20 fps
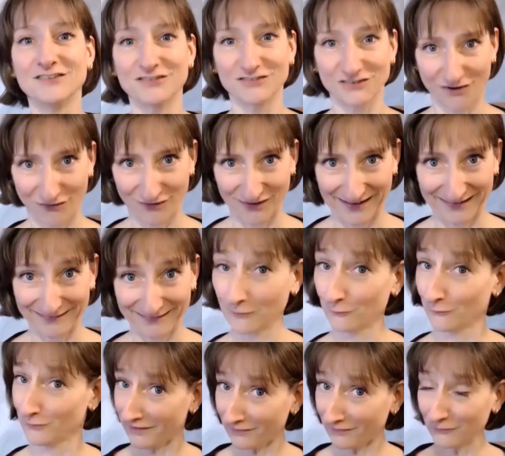chocolate.
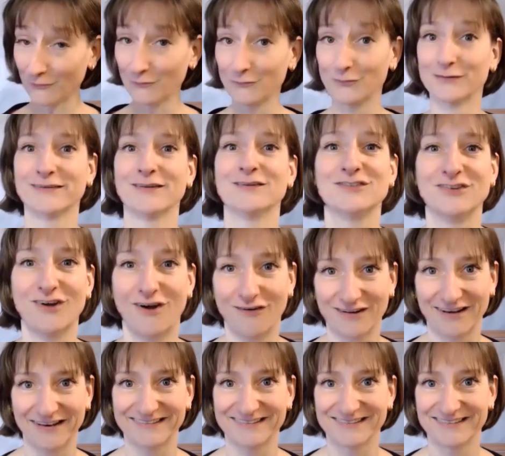So let's focus on
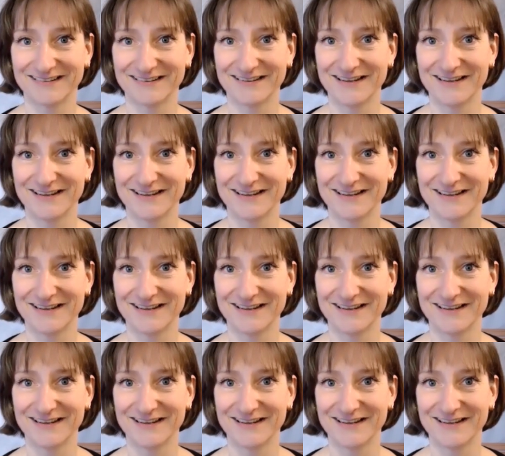chocolate.